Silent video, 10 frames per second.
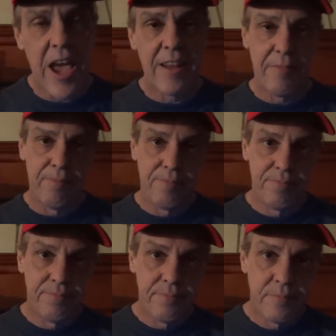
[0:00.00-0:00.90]
that
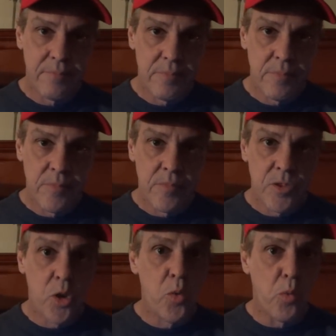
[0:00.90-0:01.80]

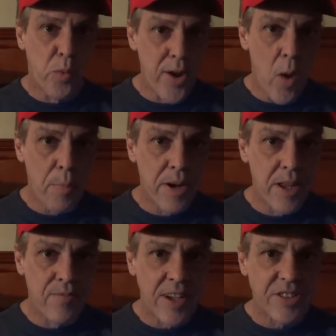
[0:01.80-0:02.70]
to reopen the
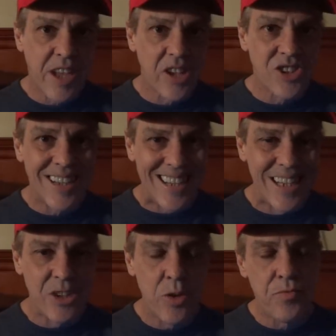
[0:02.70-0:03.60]
investigation
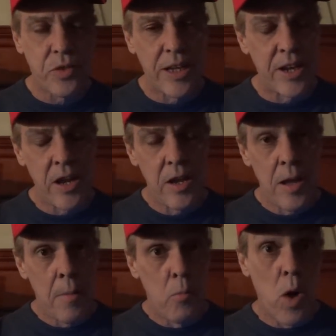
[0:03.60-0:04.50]
into Flynn.
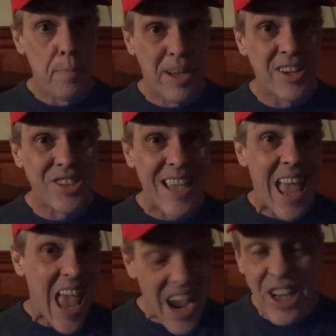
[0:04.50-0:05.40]
What, because he
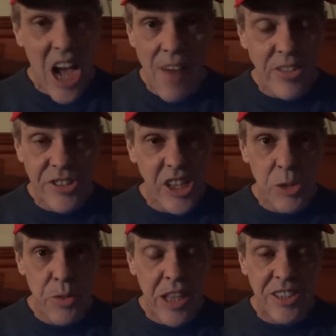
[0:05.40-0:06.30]
had a
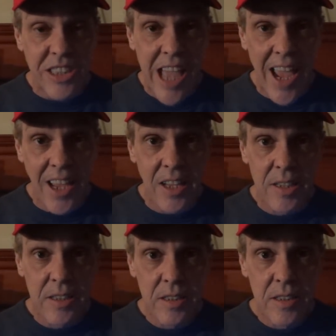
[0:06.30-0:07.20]
conversation with Kislyak?
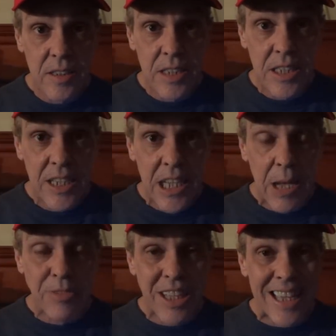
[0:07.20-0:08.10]

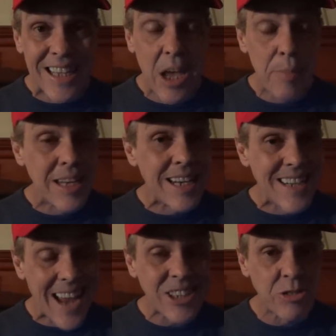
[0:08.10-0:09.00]
He was the incoming
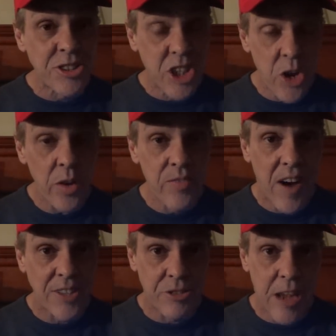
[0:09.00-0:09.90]
national security
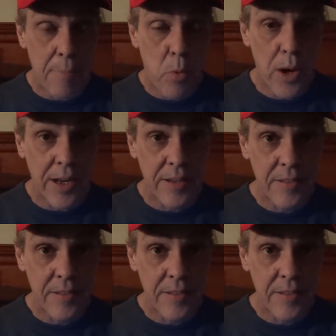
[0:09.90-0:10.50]
advisor at that point.